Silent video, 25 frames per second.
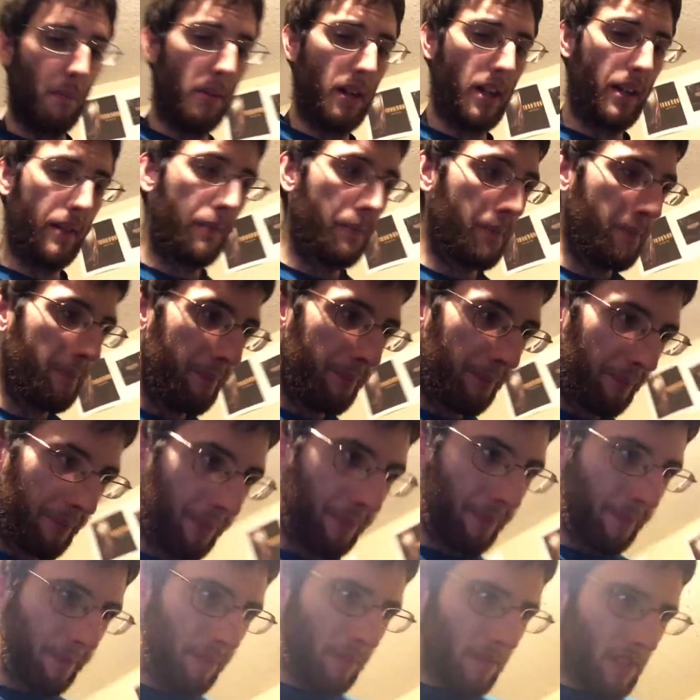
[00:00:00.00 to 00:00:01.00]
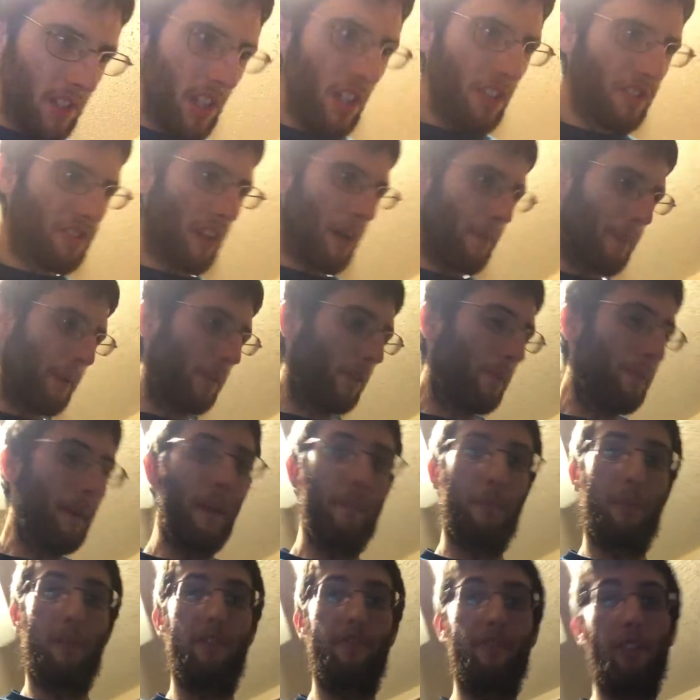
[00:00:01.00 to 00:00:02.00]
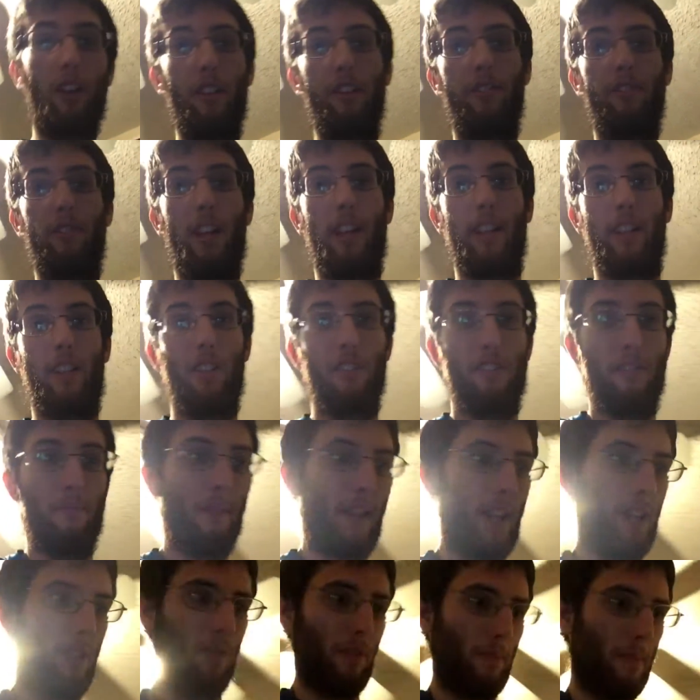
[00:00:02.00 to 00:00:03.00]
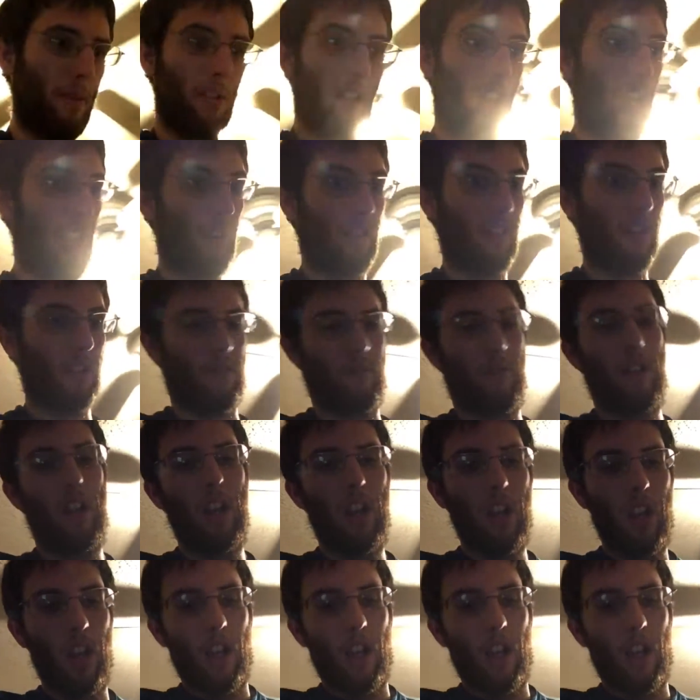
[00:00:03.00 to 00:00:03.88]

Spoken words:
But some people may prefer flying theirs in manual mode. I don't know.